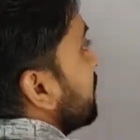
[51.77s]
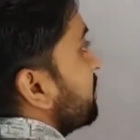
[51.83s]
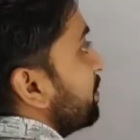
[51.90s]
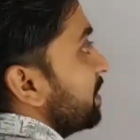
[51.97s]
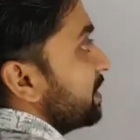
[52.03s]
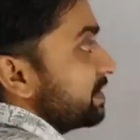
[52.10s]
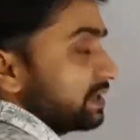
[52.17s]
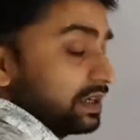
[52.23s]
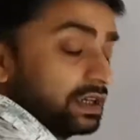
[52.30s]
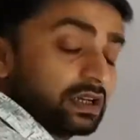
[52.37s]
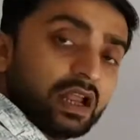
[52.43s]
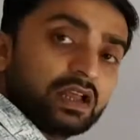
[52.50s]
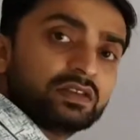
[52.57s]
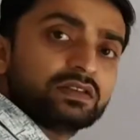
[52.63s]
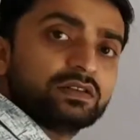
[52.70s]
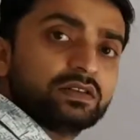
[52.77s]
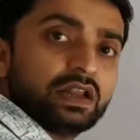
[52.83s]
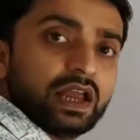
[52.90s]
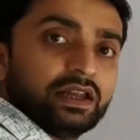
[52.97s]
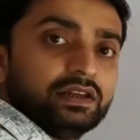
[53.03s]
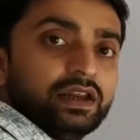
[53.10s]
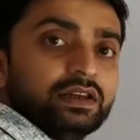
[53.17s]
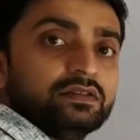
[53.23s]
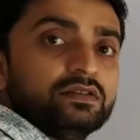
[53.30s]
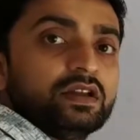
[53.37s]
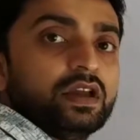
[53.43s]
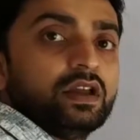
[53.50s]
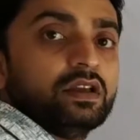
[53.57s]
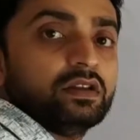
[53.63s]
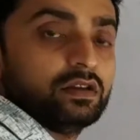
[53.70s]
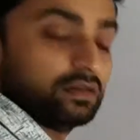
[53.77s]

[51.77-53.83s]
especially class 9 and 10.